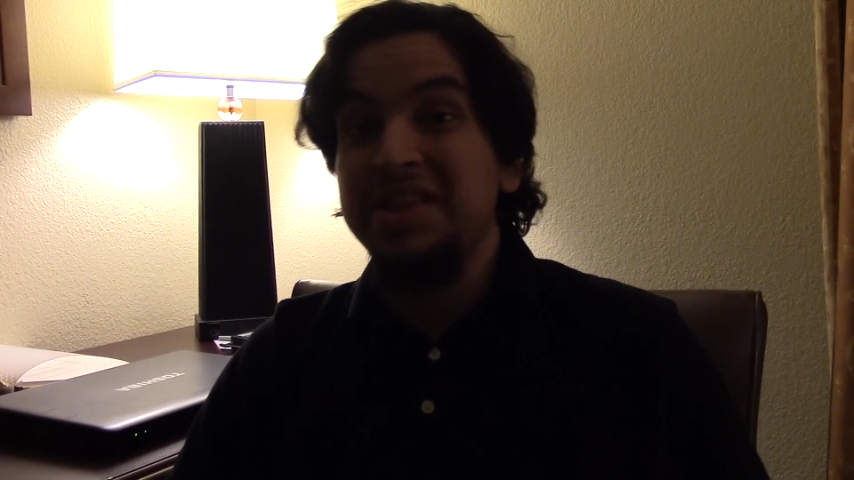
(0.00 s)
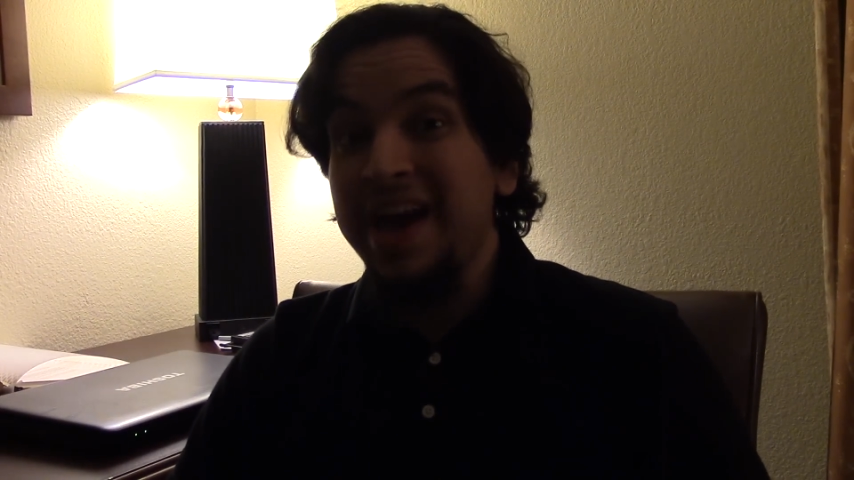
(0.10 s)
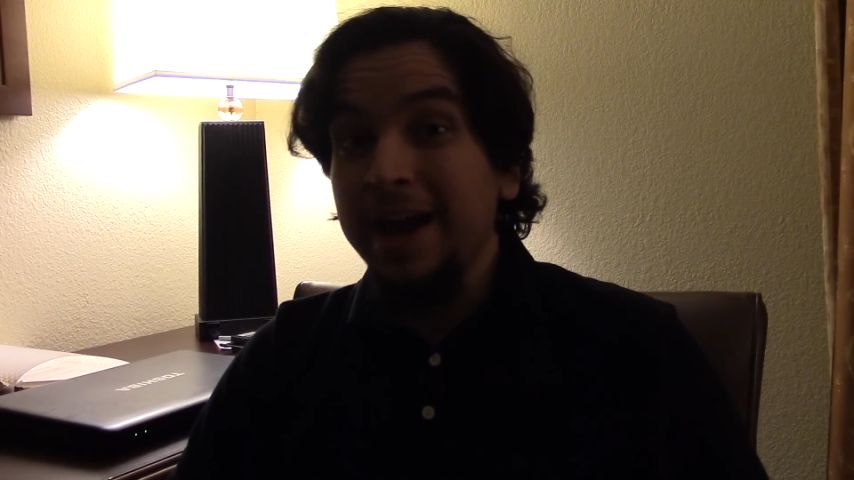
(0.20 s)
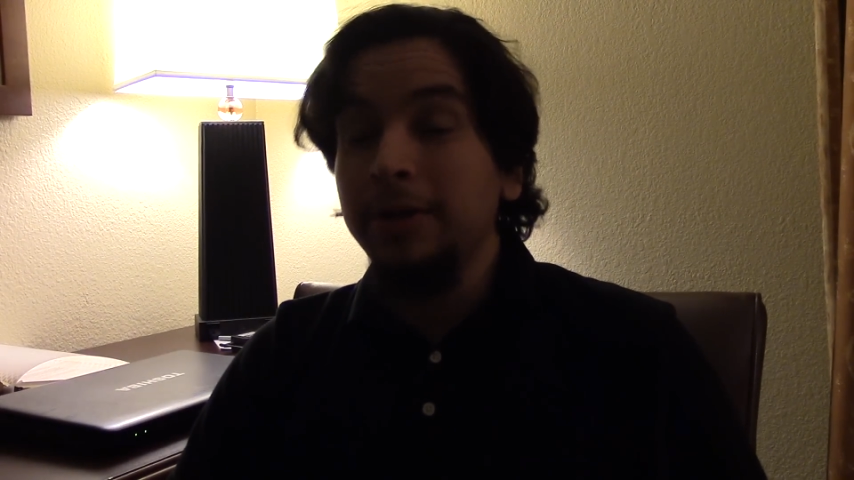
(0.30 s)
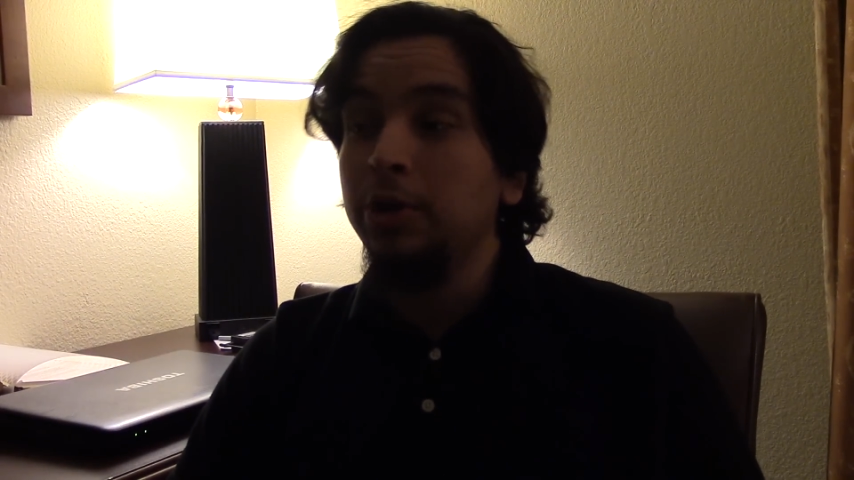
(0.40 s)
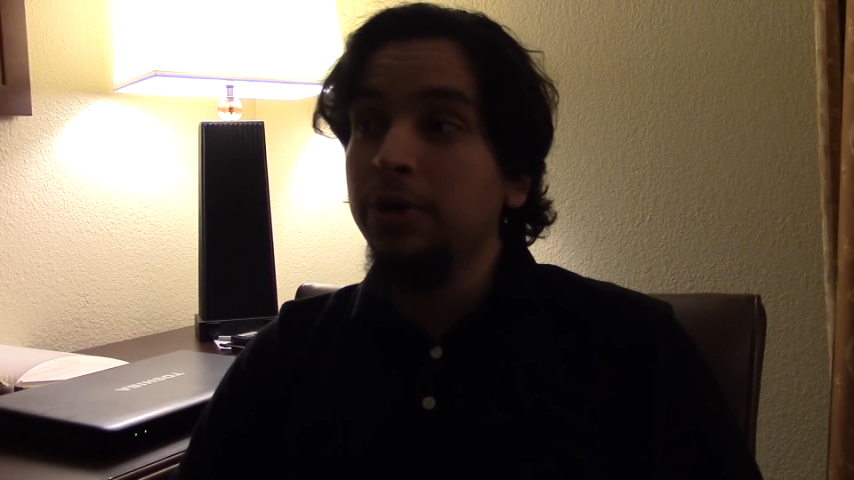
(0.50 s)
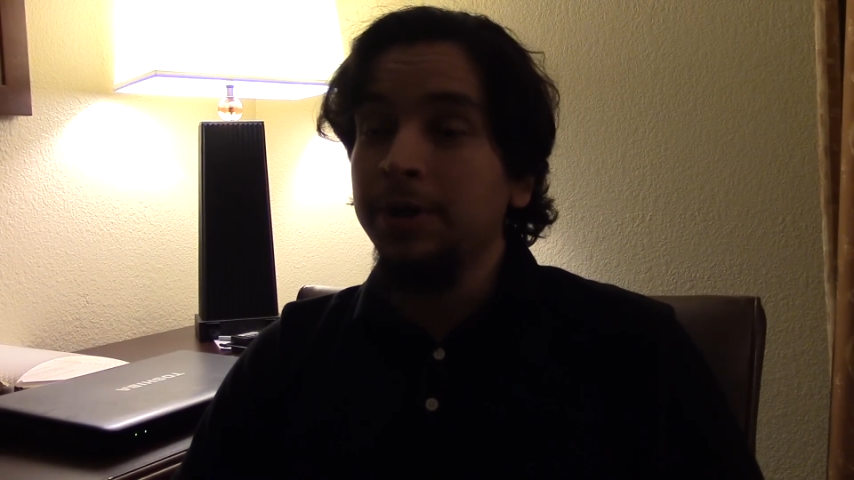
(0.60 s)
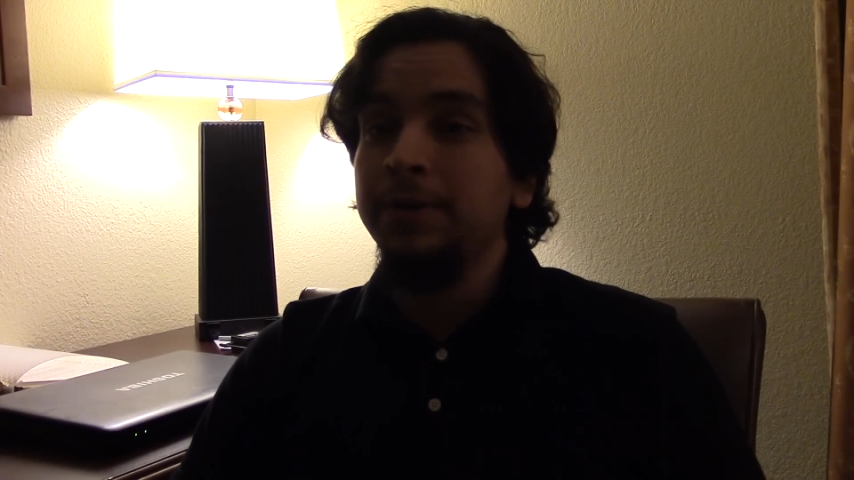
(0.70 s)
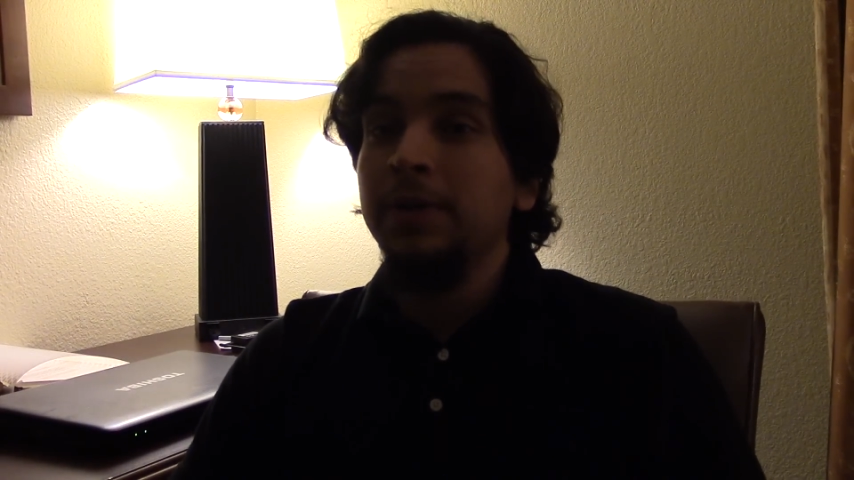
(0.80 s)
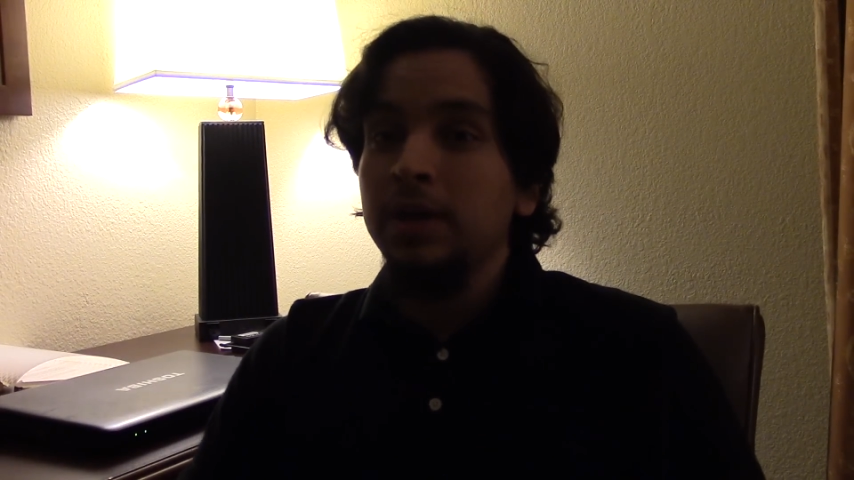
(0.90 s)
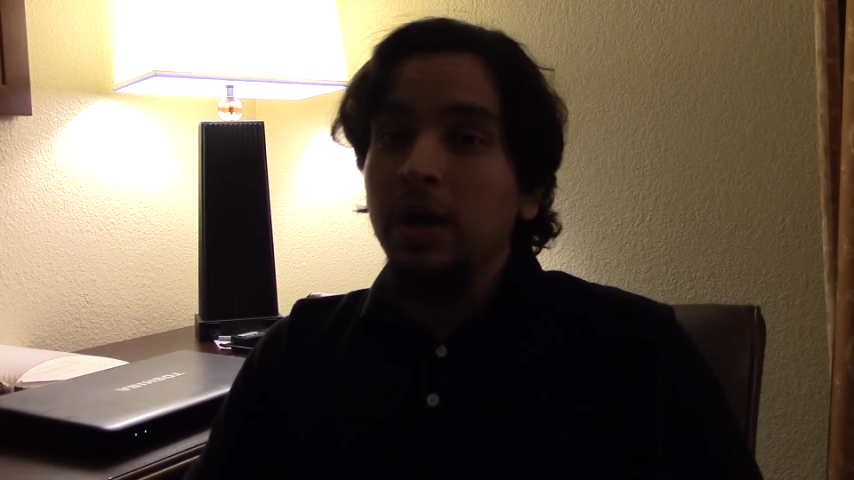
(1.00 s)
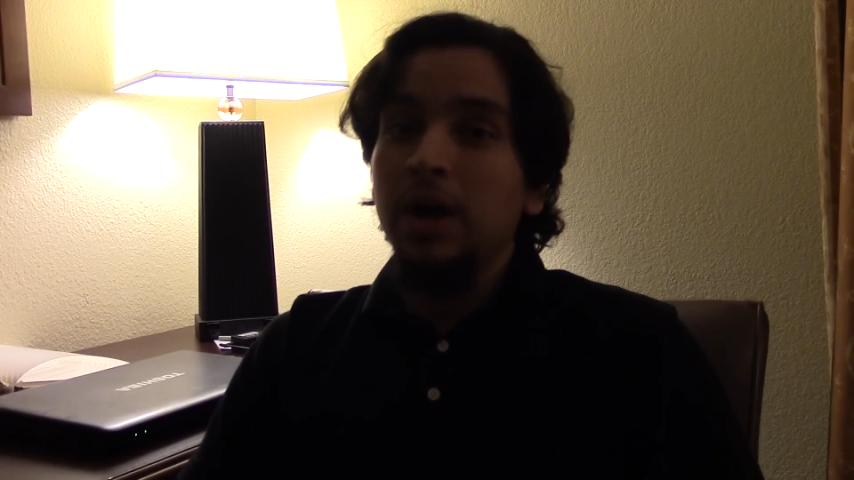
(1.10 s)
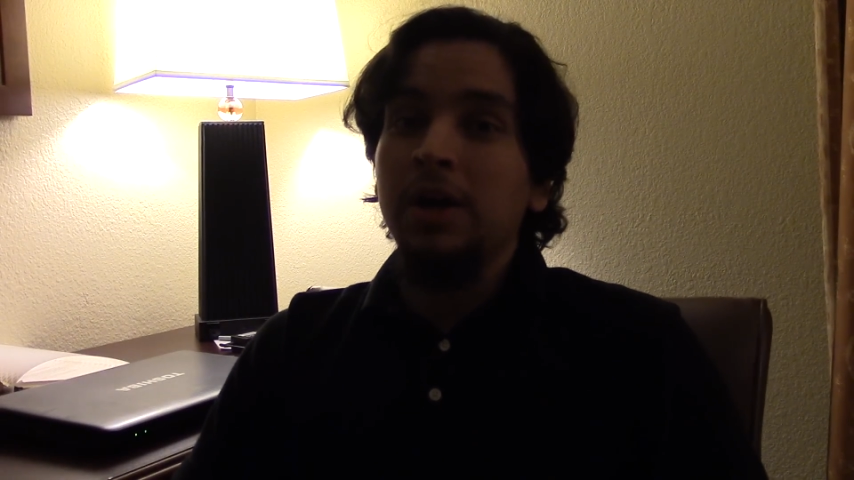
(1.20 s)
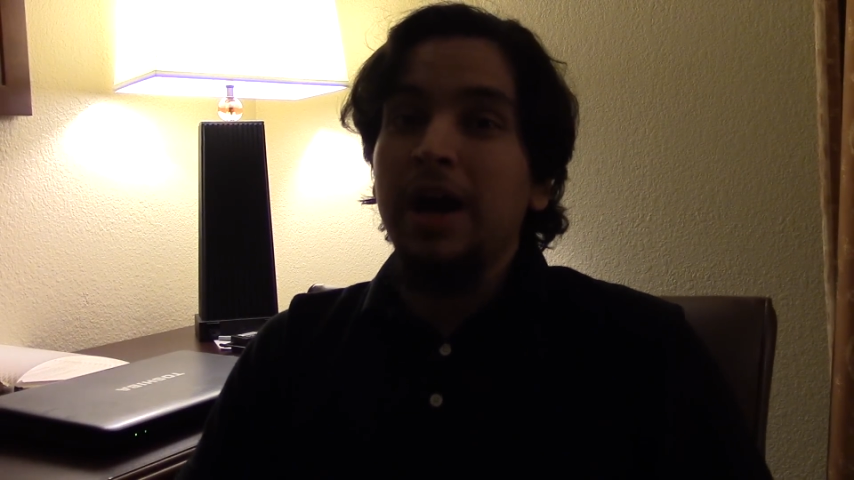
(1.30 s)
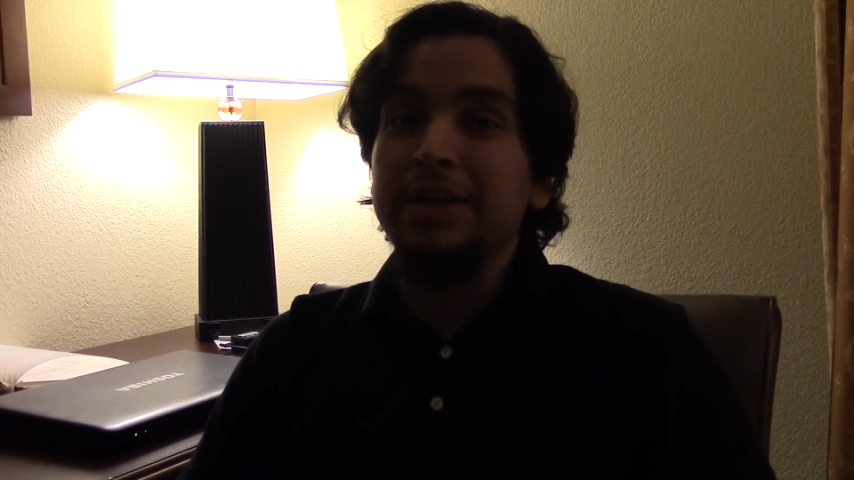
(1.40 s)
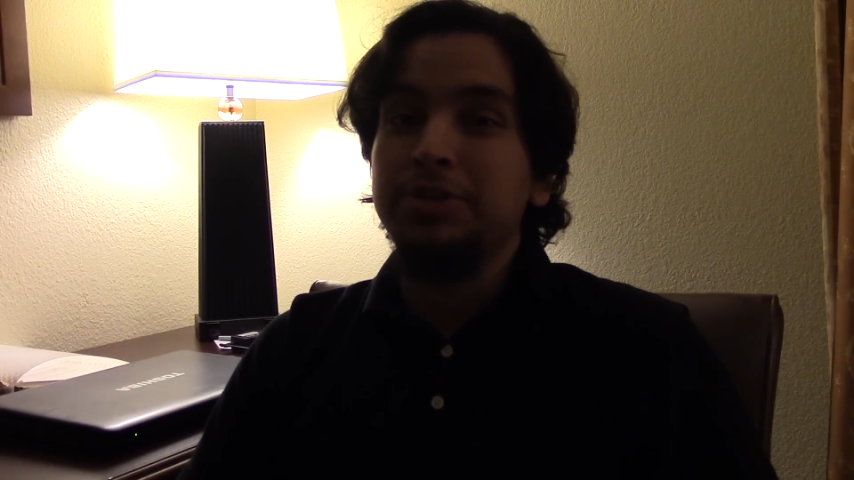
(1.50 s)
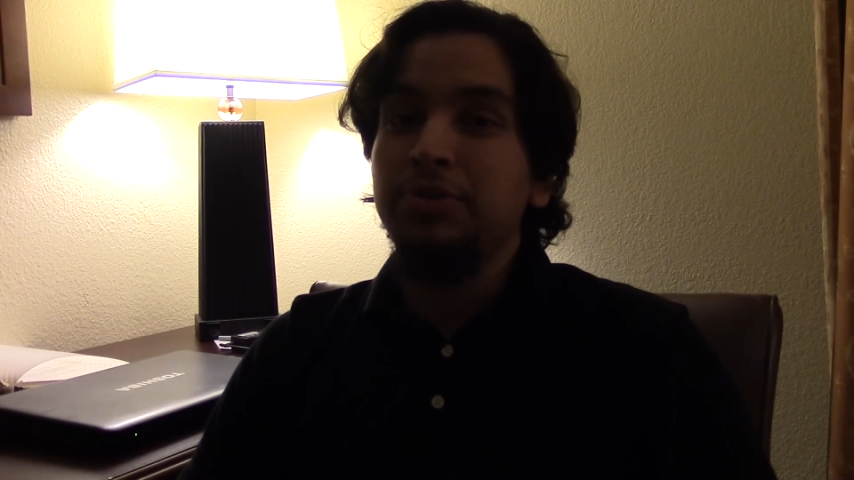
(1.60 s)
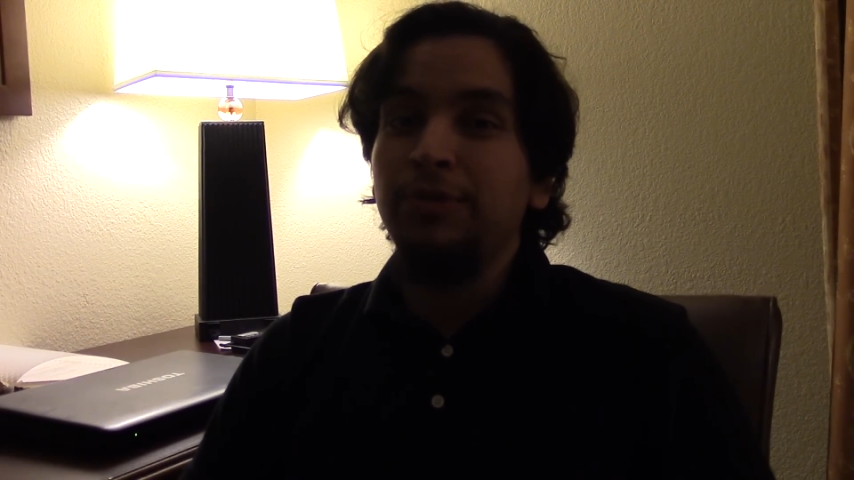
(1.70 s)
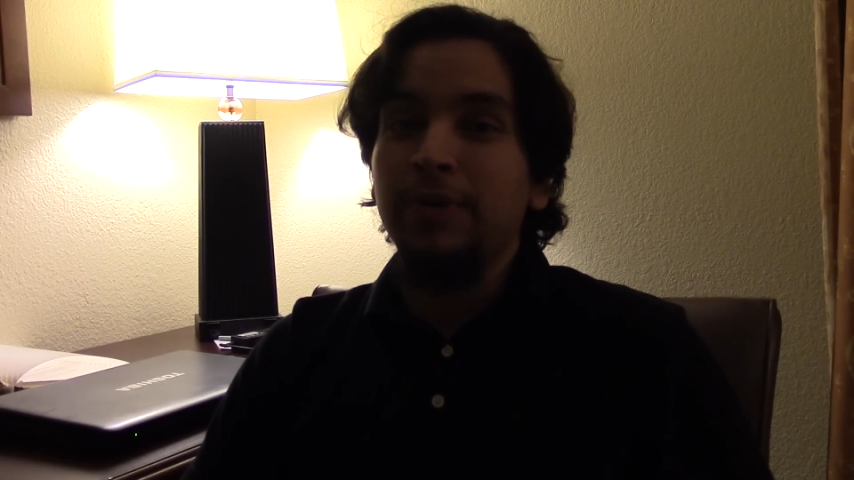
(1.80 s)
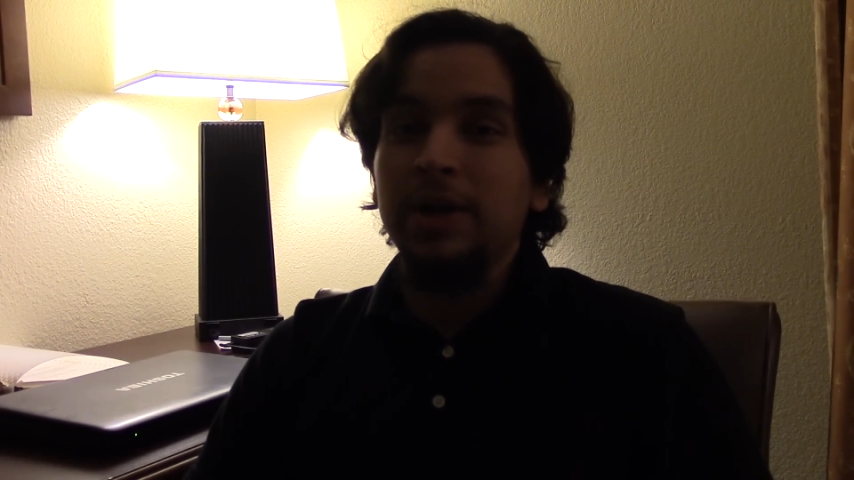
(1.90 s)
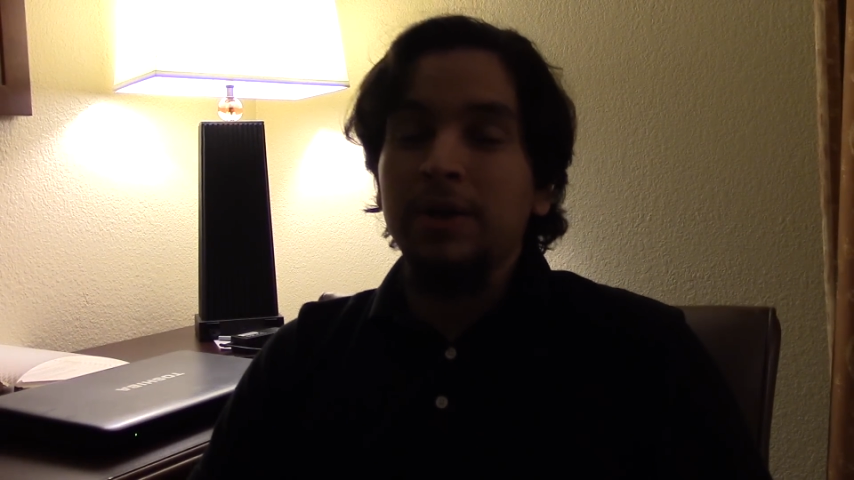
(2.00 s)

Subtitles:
that good at Street Fighter.